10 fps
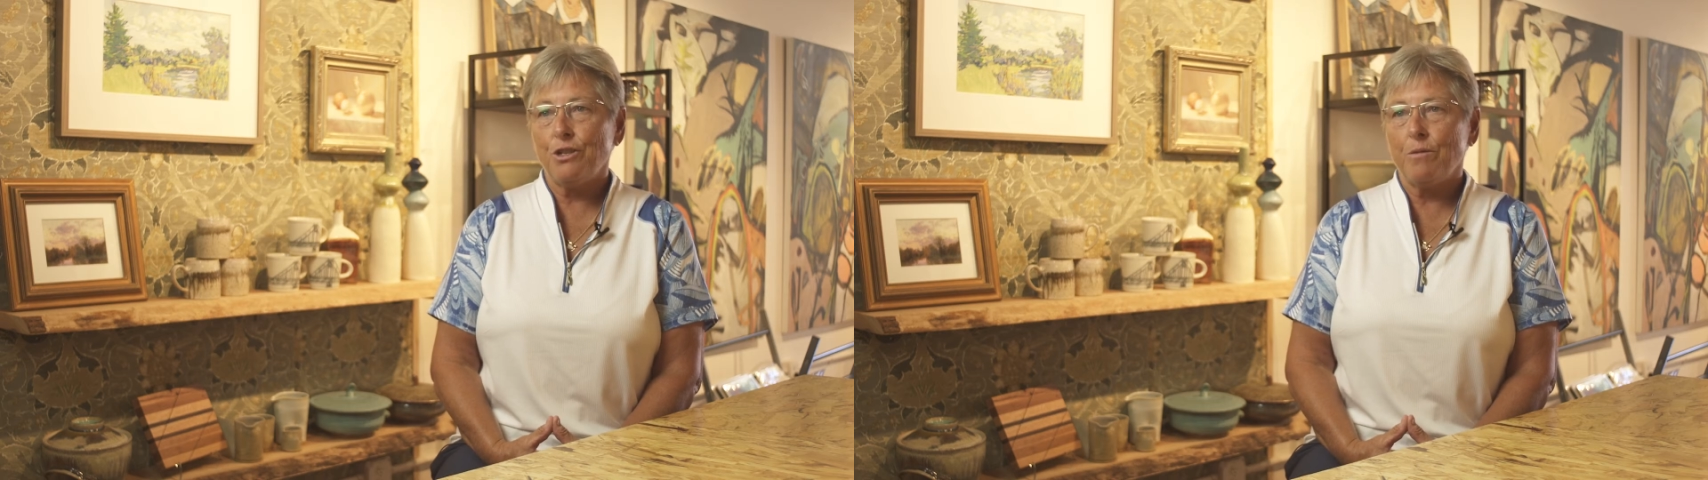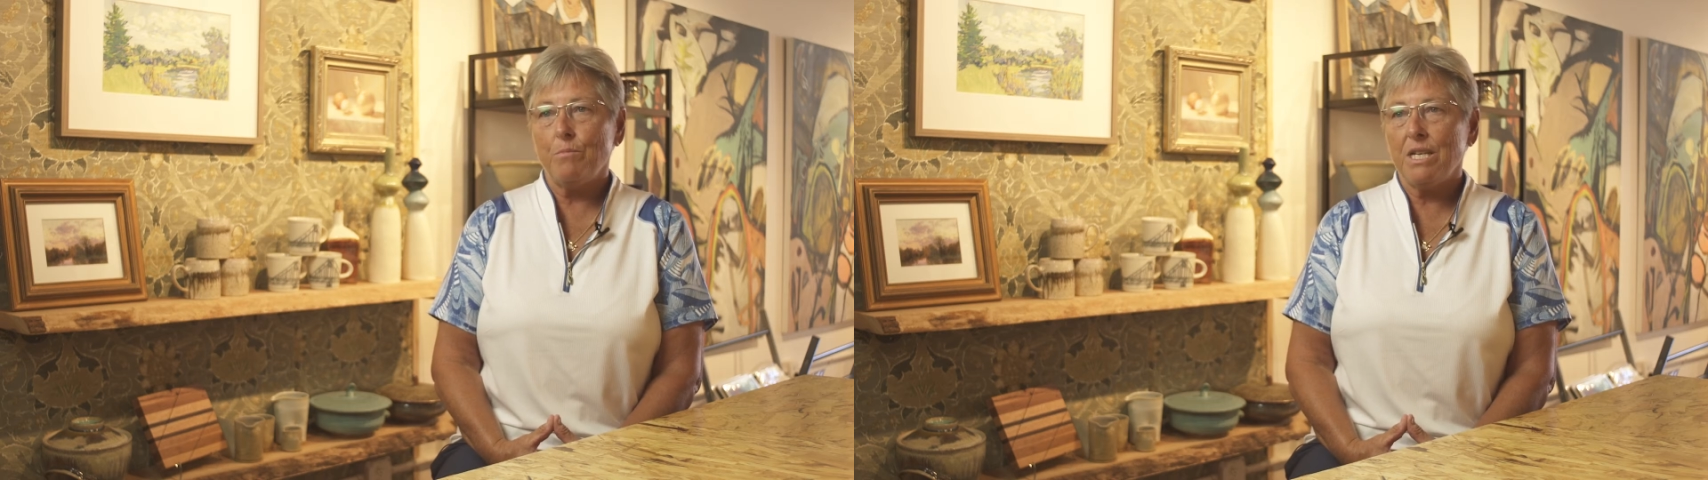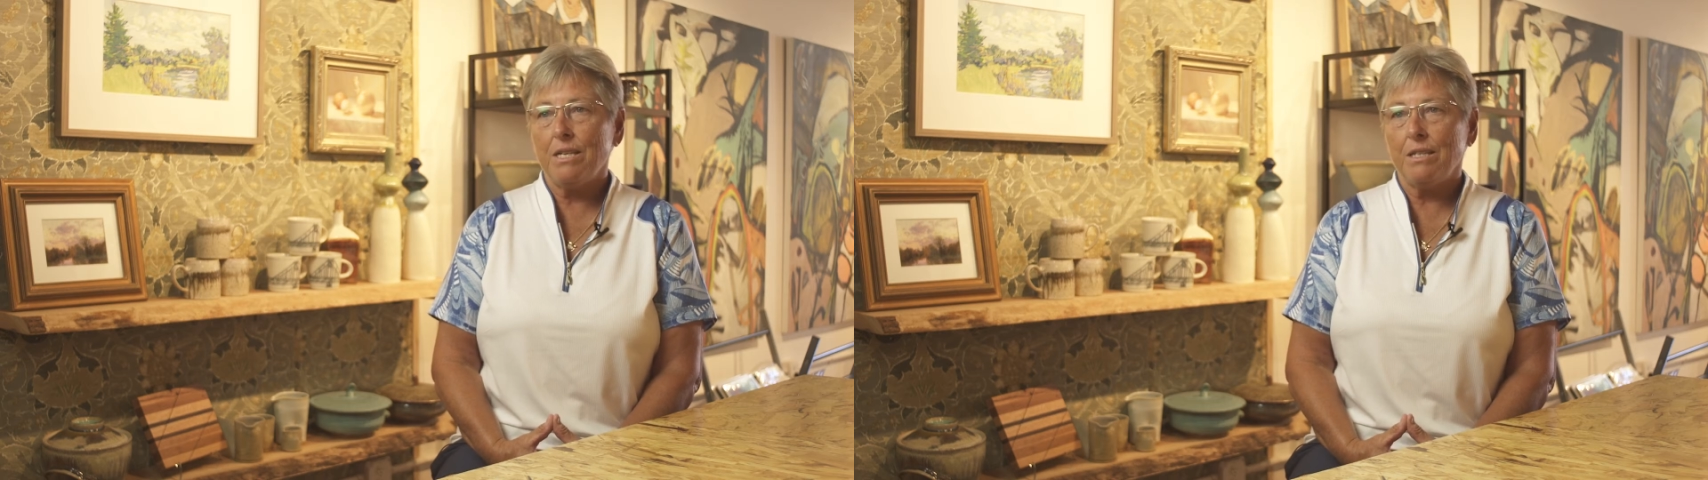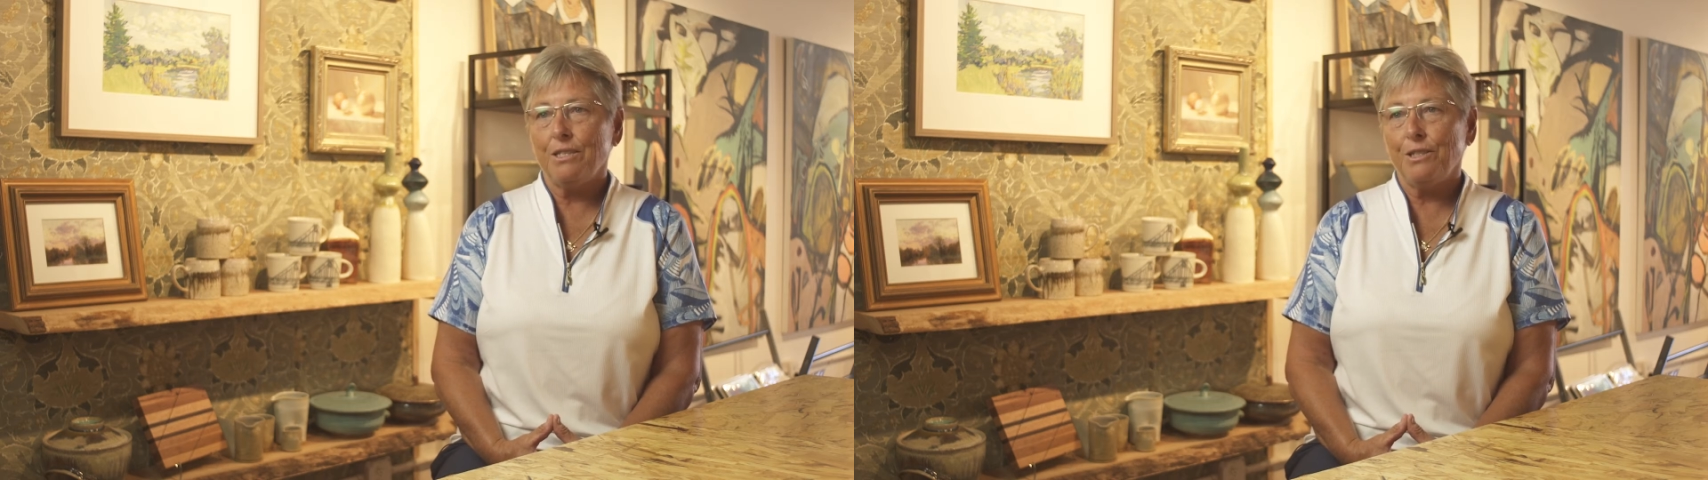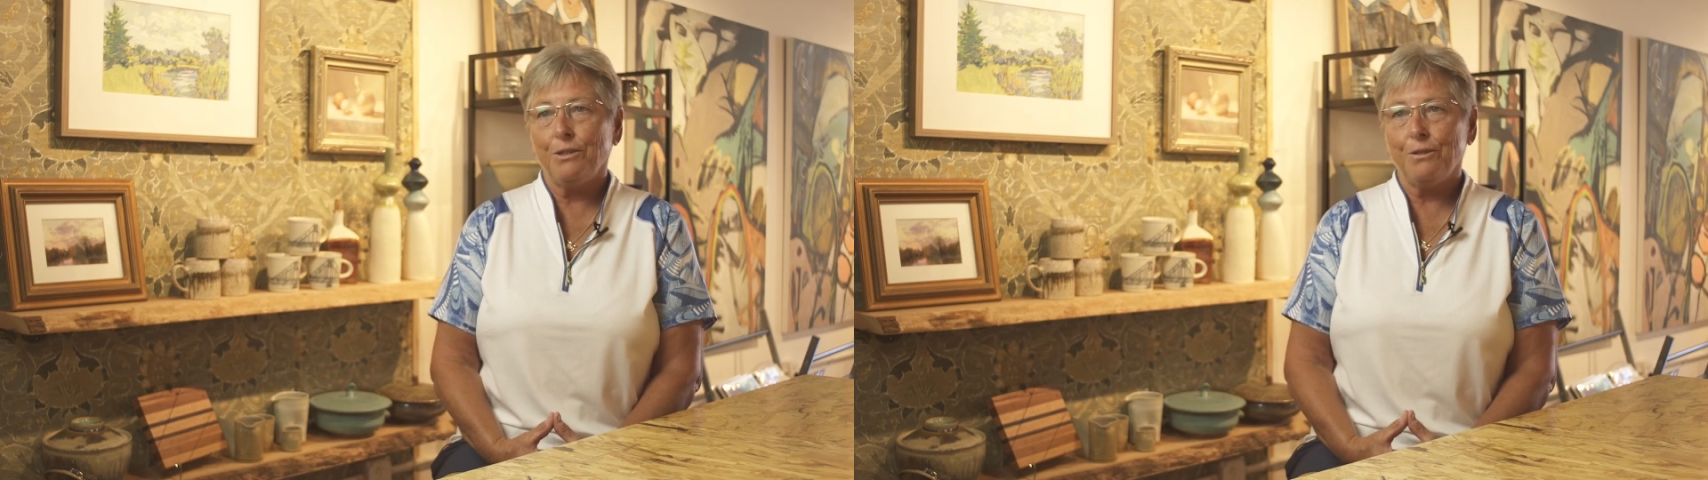Yard meeting
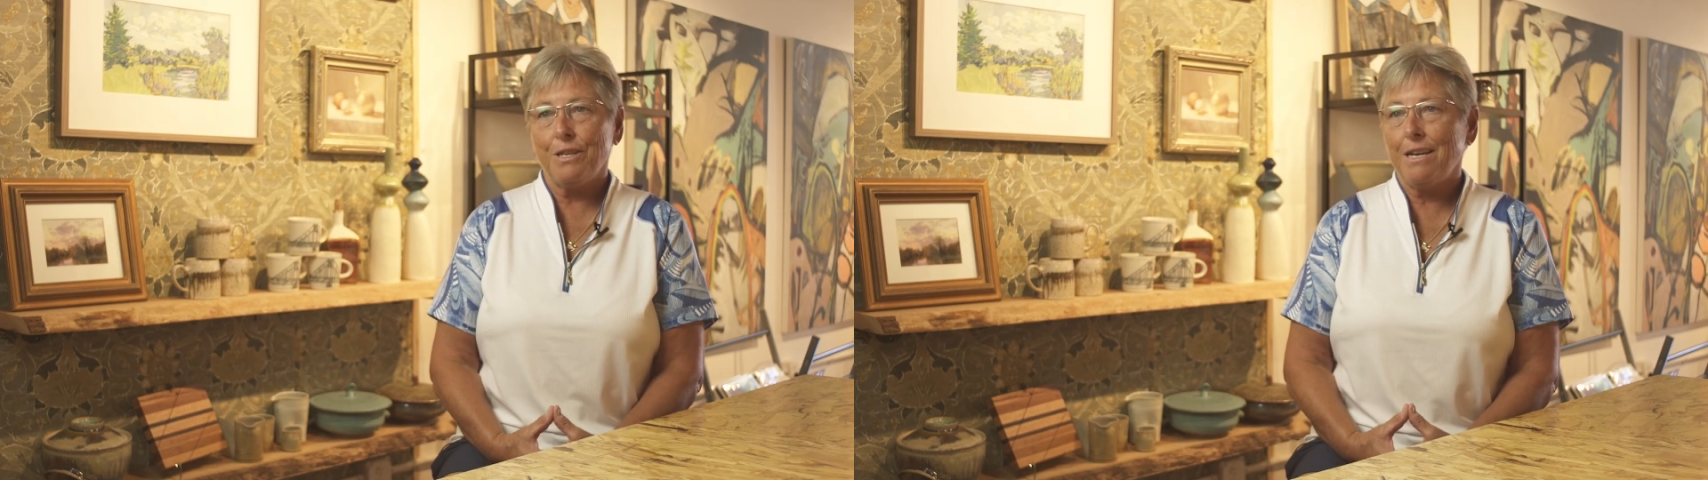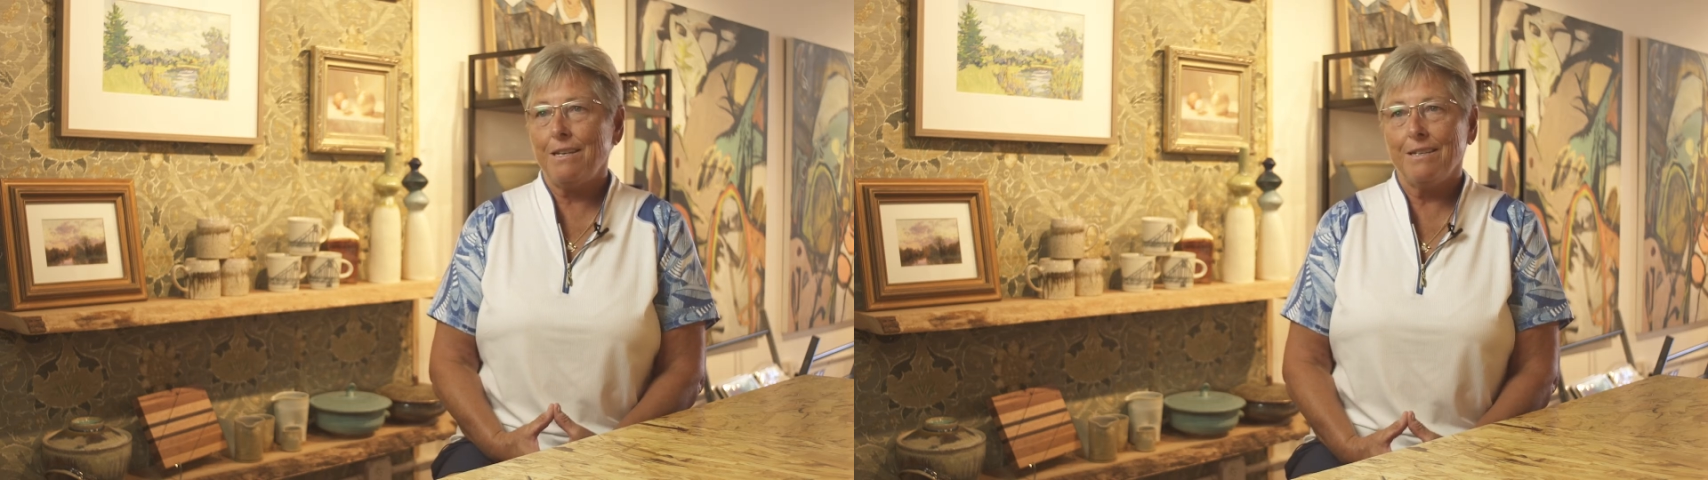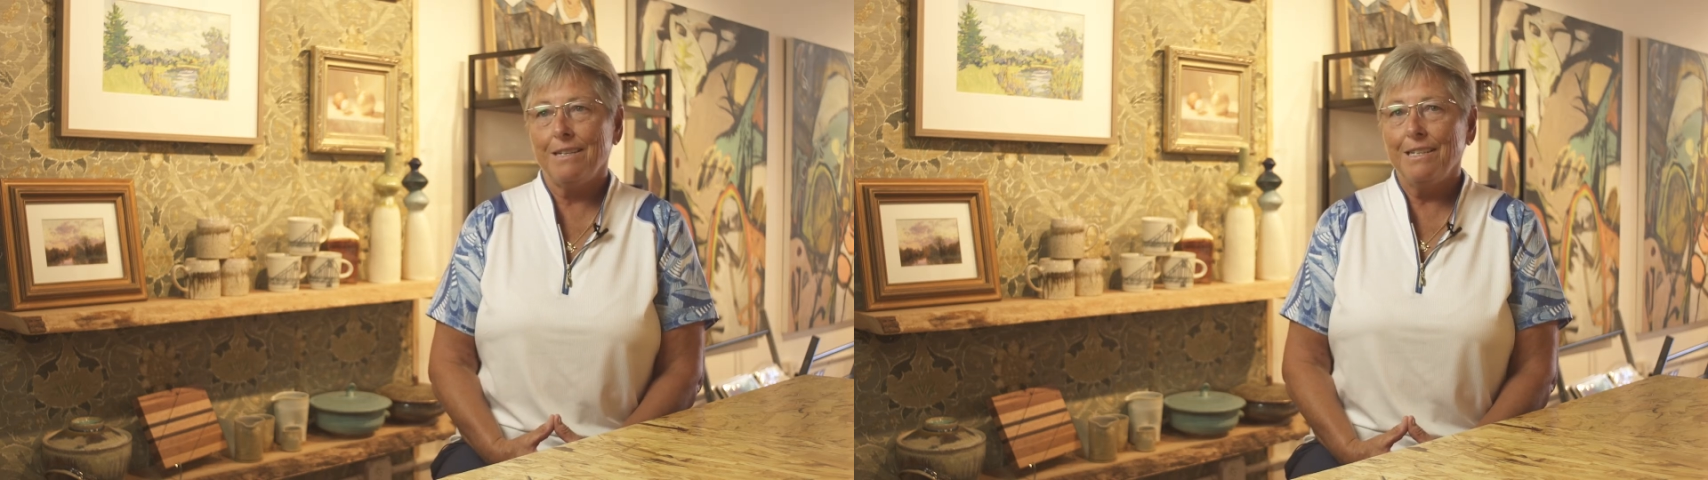until they